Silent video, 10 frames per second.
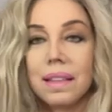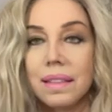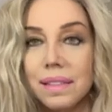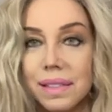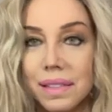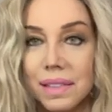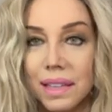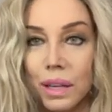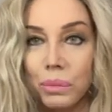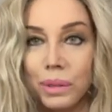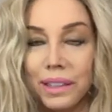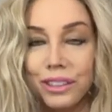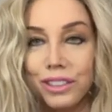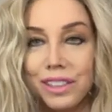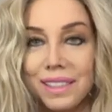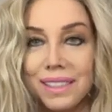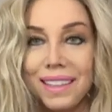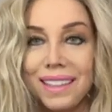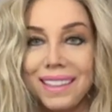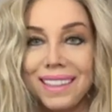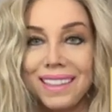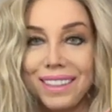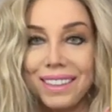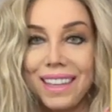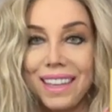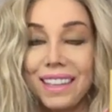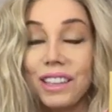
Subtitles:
This is not what it looks like, okay?